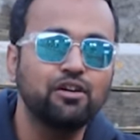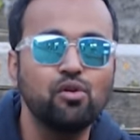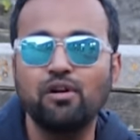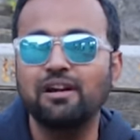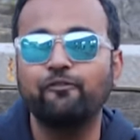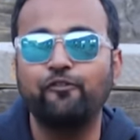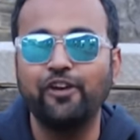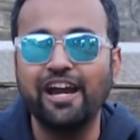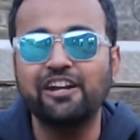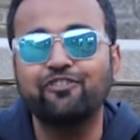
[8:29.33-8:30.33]
Do not
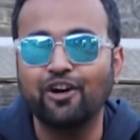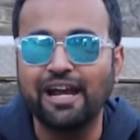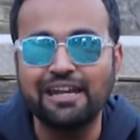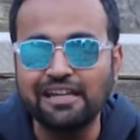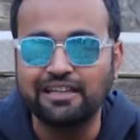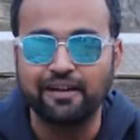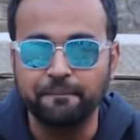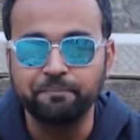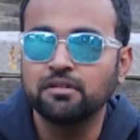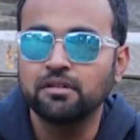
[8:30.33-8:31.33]
wait for anything.